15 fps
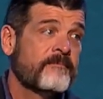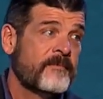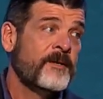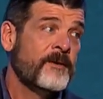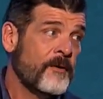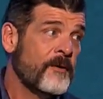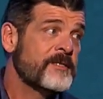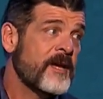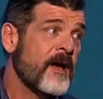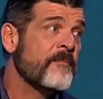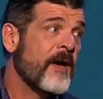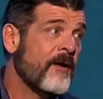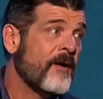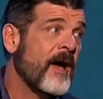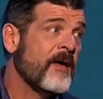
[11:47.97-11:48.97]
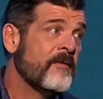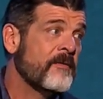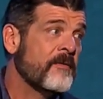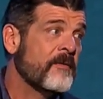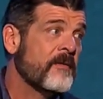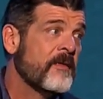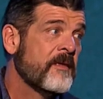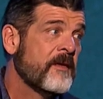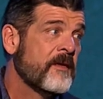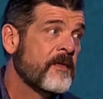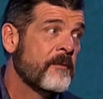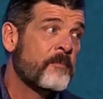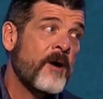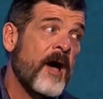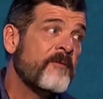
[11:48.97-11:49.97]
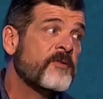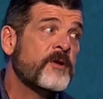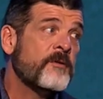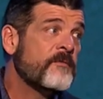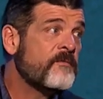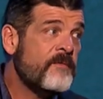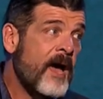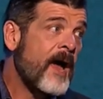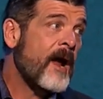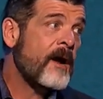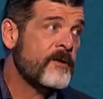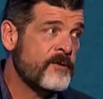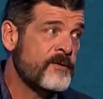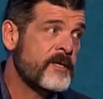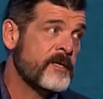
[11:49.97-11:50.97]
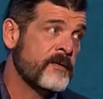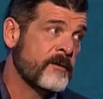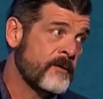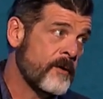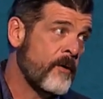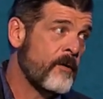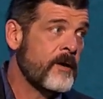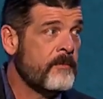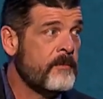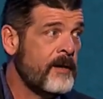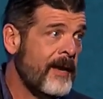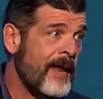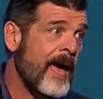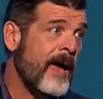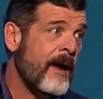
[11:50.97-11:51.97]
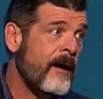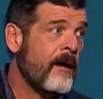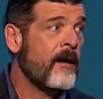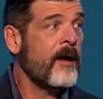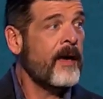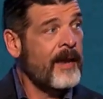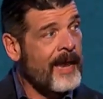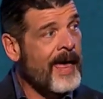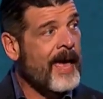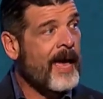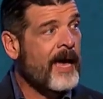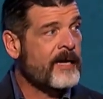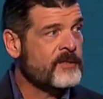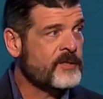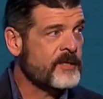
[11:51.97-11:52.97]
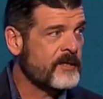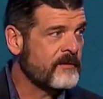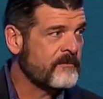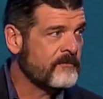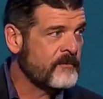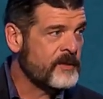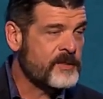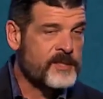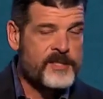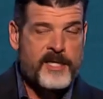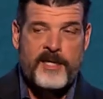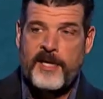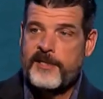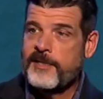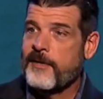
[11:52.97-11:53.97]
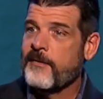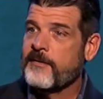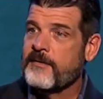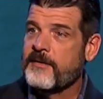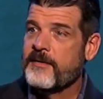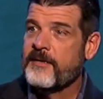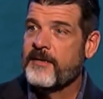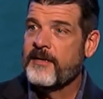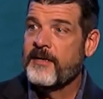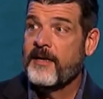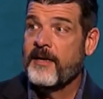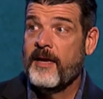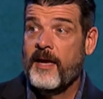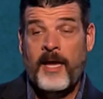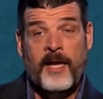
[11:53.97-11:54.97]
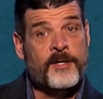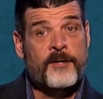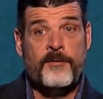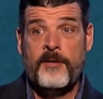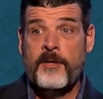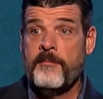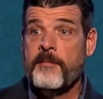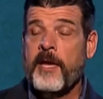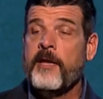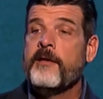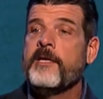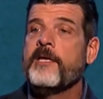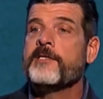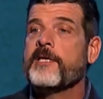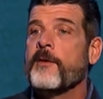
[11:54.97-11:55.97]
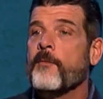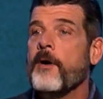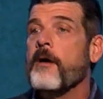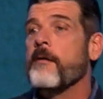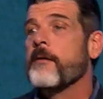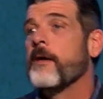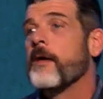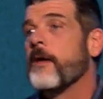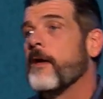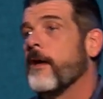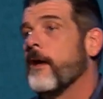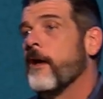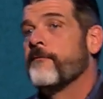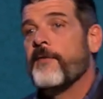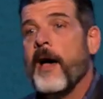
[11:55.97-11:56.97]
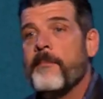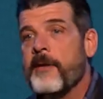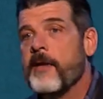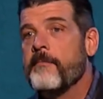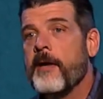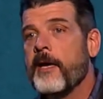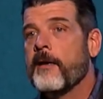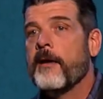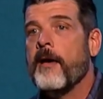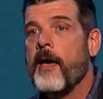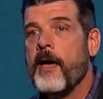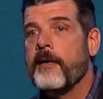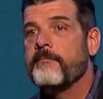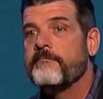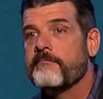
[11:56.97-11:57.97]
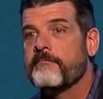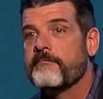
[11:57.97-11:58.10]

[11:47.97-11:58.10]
You know what I'm talking about, right? The prophet of fire, you didn't call him a liar, Elijah. We used to sing that song. And dude, he'd say, well, if I be a man of God,